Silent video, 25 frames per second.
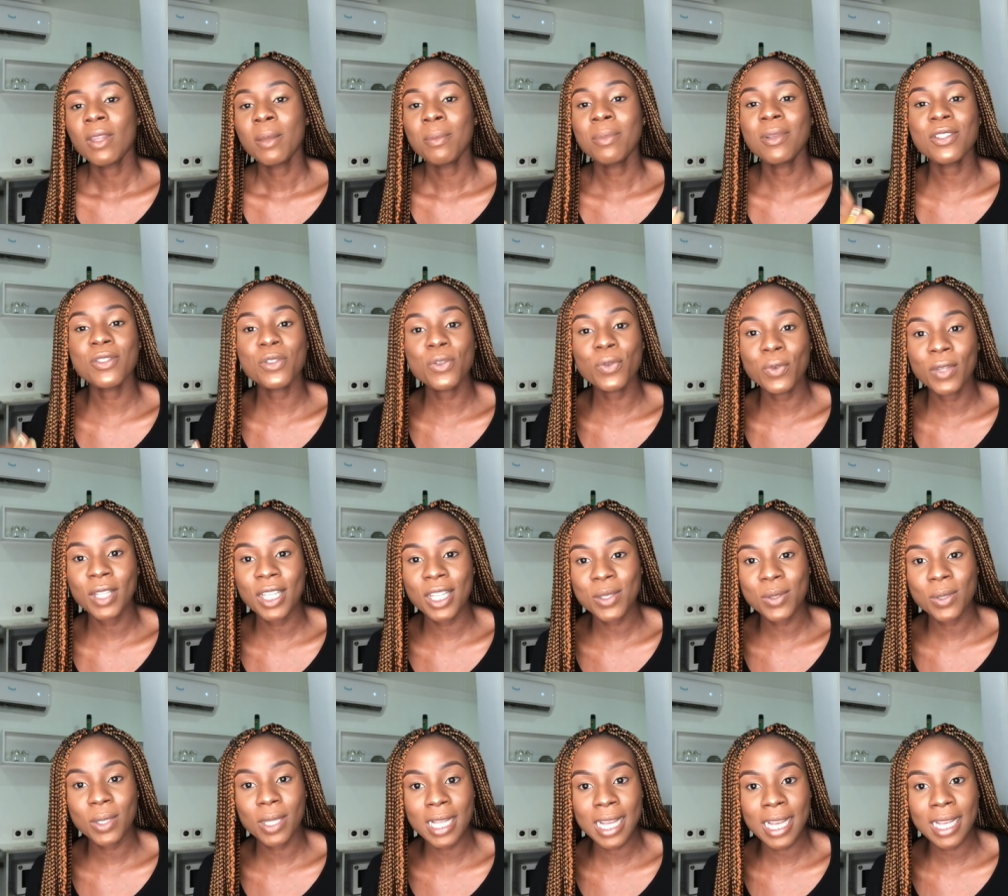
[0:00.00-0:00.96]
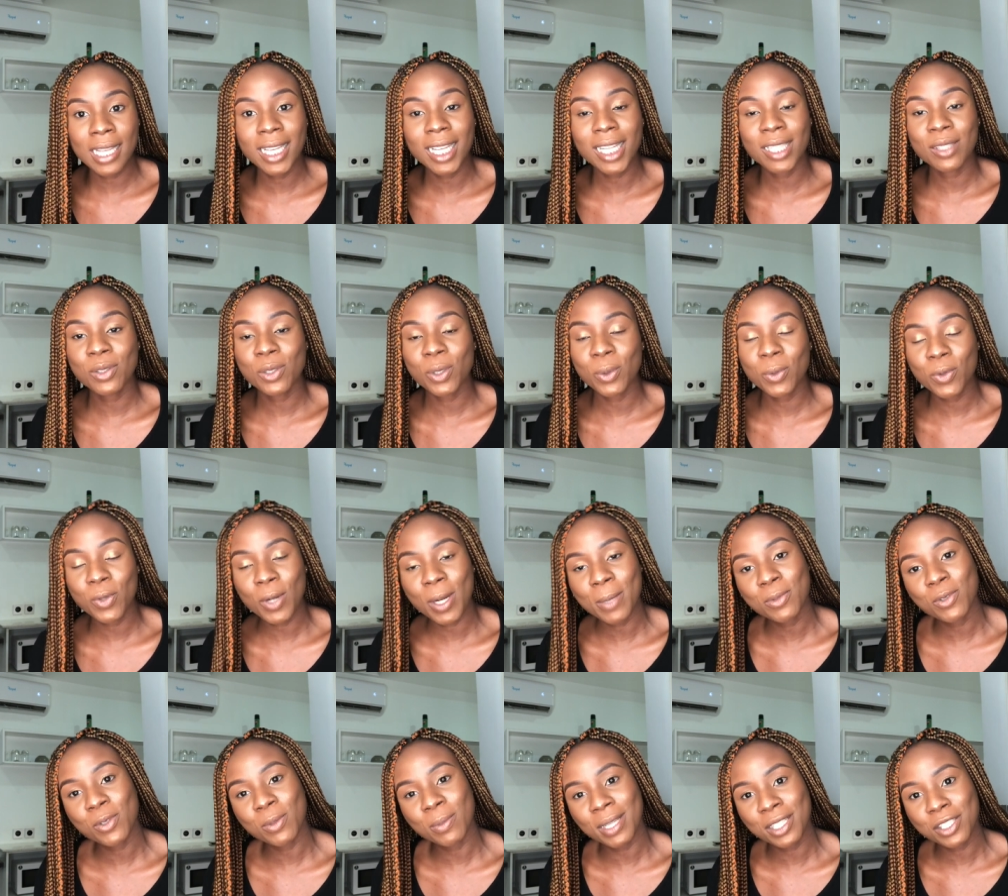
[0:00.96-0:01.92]
please don't forget to like and
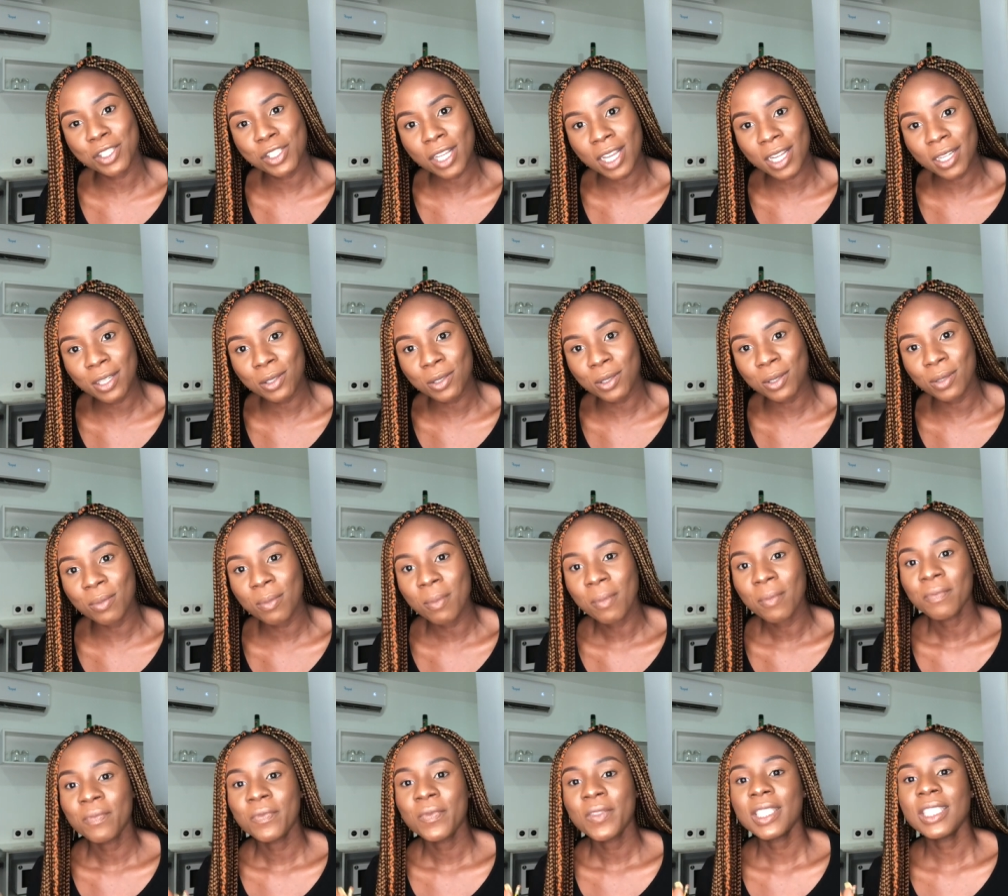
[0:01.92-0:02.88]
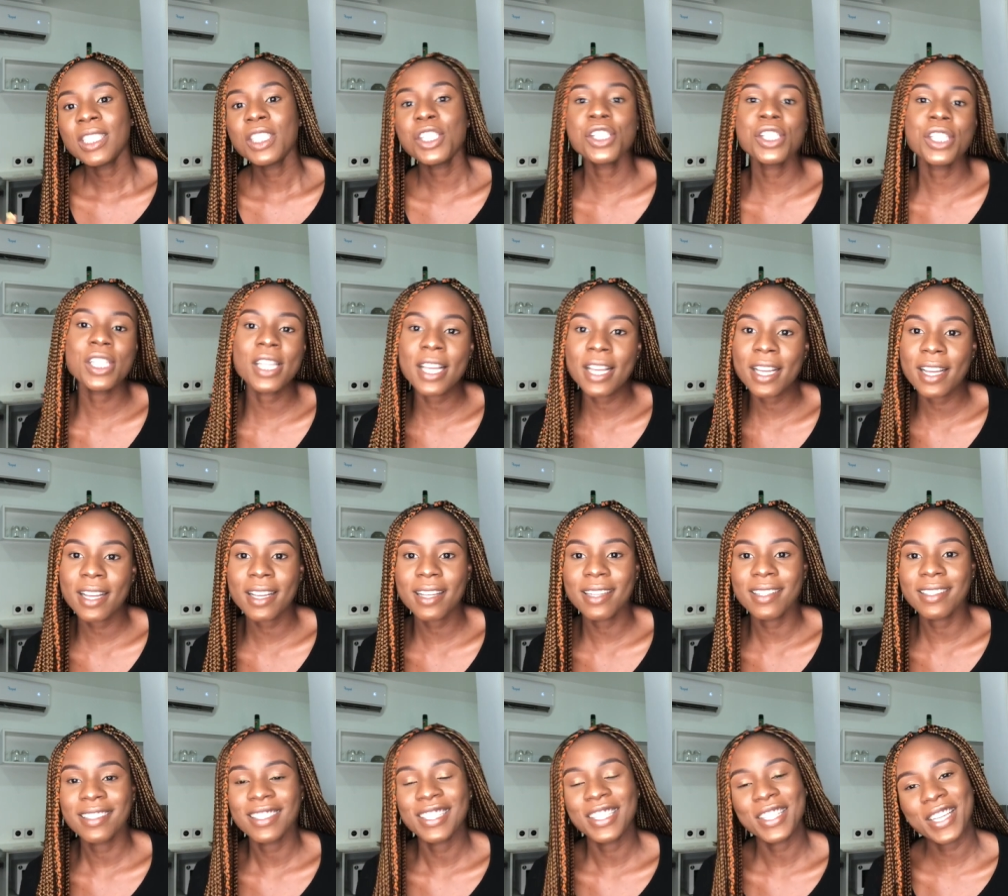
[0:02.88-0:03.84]
subscribe to my channel share
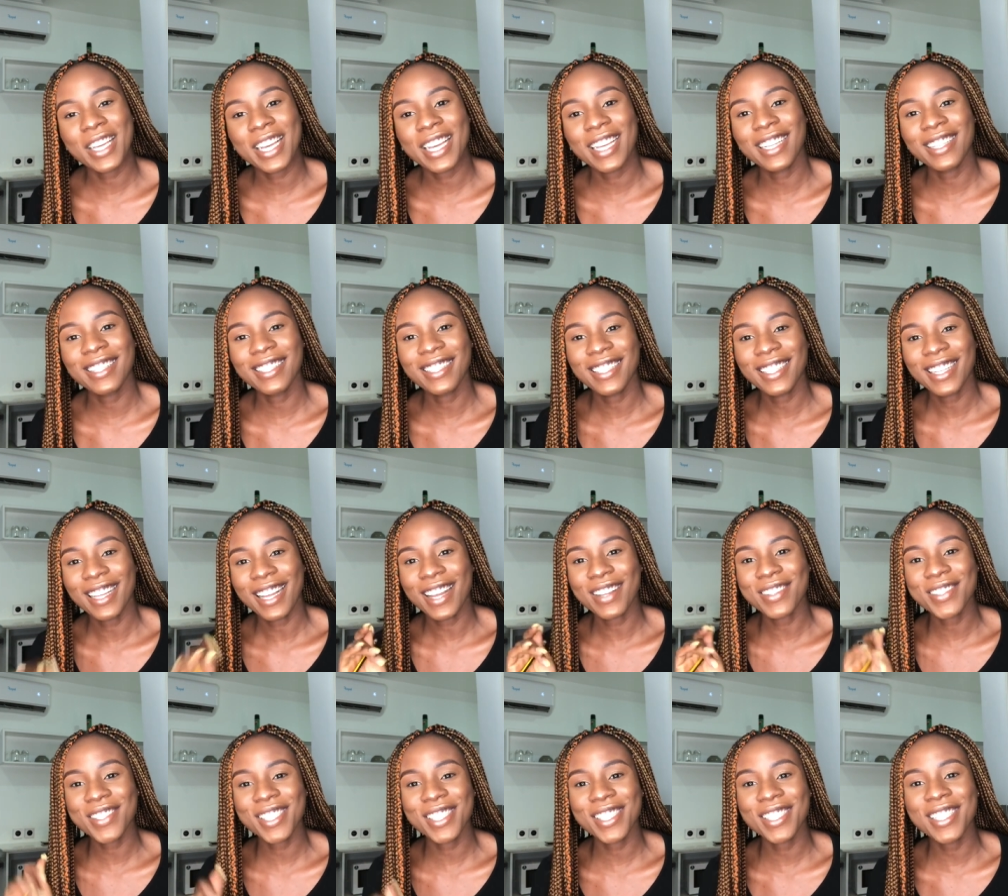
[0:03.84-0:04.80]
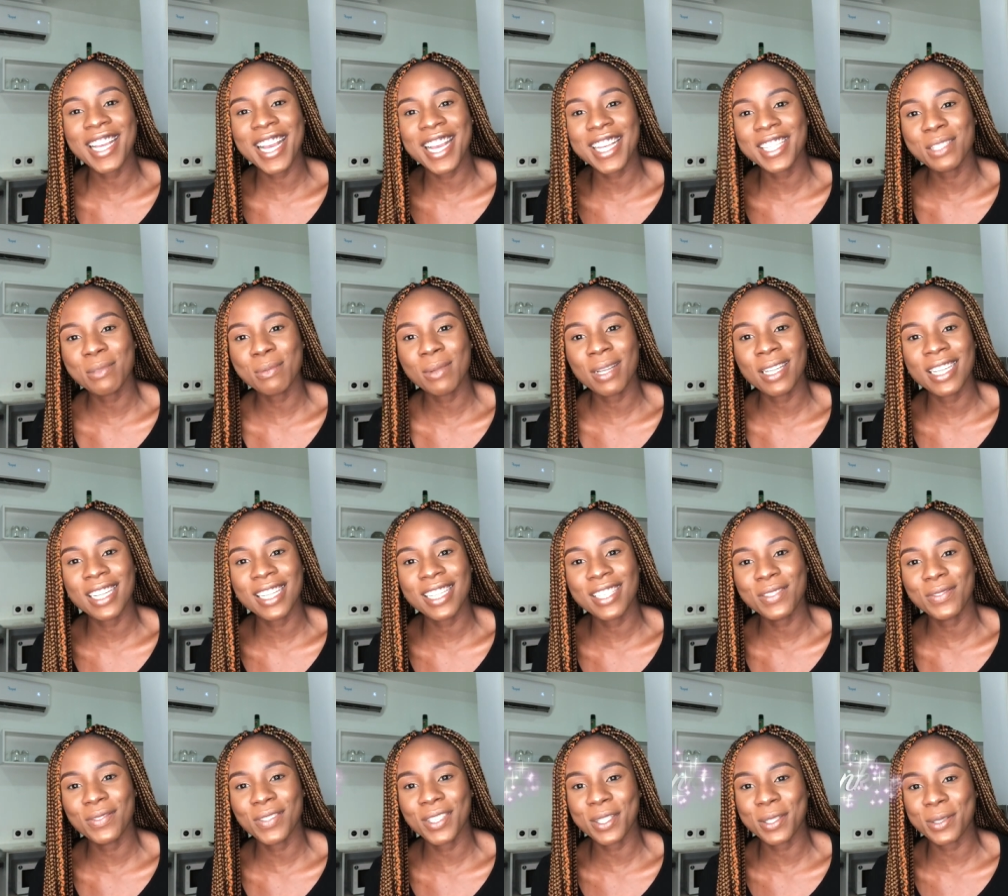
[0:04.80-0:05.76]
okay i'll see you guys in my
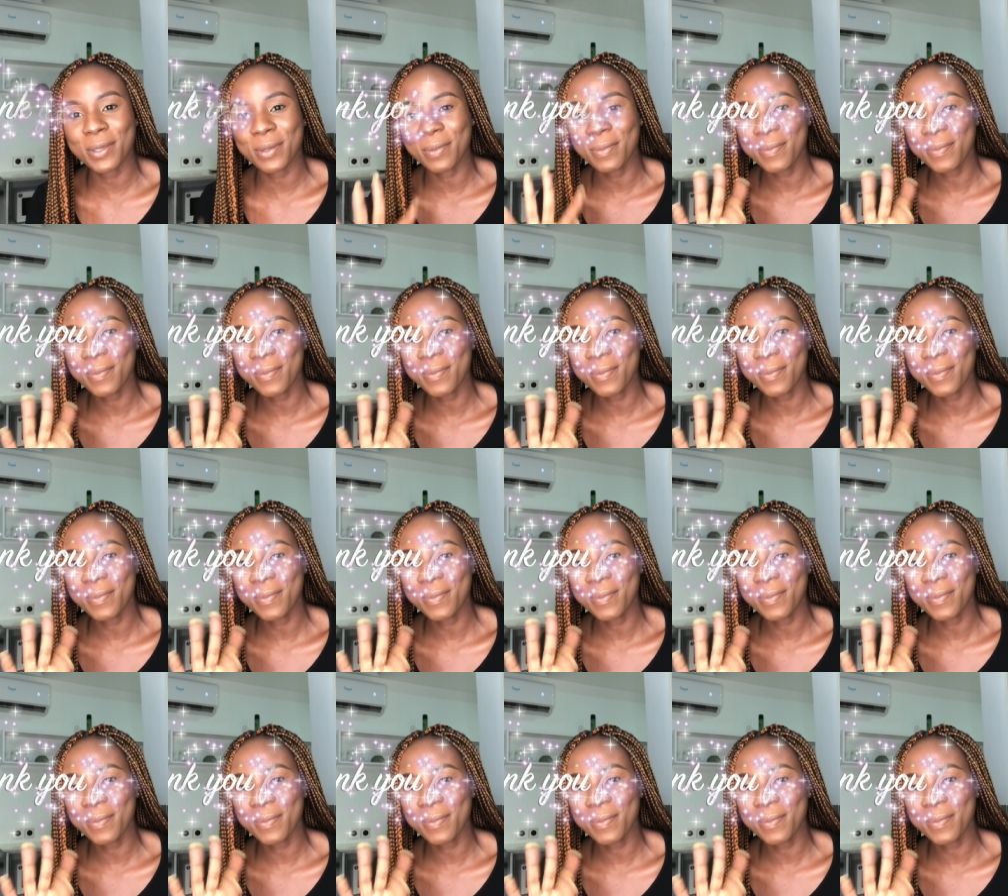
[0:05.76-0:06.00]
next video